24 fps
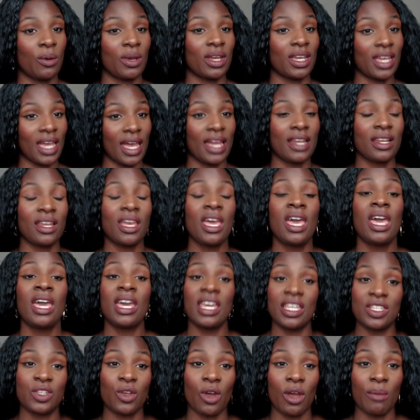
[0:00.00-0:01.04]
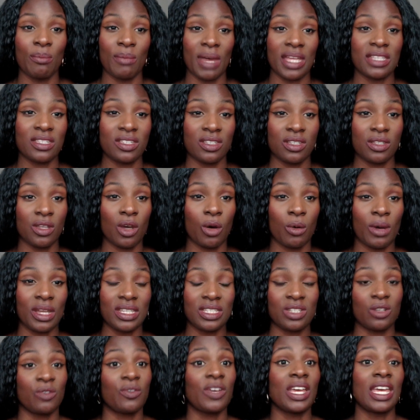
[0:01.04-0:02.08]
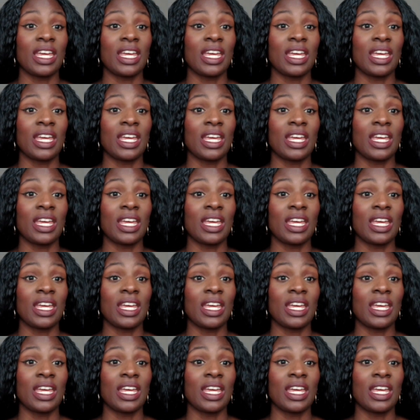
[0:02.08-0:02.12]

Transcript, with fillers: Again, it's going back to this whole idea of